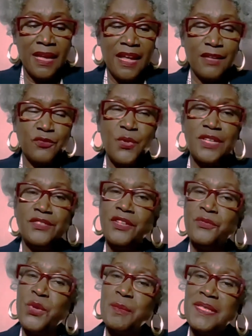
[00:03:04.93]
As one
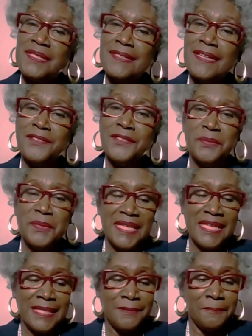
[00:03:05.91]
young woman said to
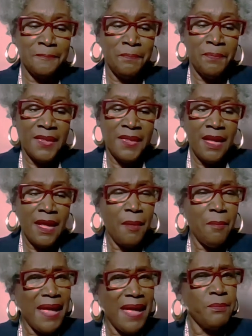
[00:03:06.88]
me,
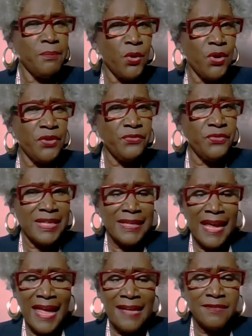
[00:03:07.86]
"My
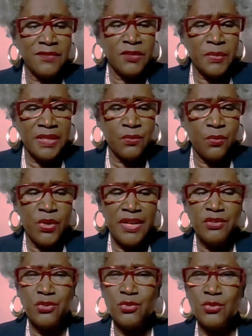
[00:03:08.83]
boyfriend asked me, 'Where
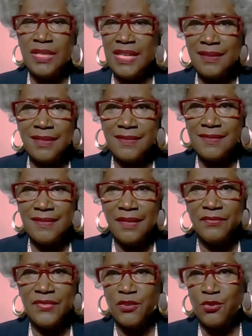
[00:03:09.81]
do you get this
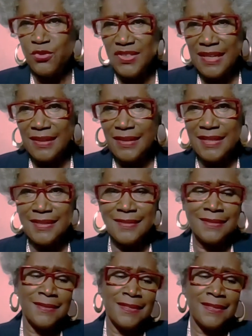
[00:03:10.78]
stuff that you tell us?'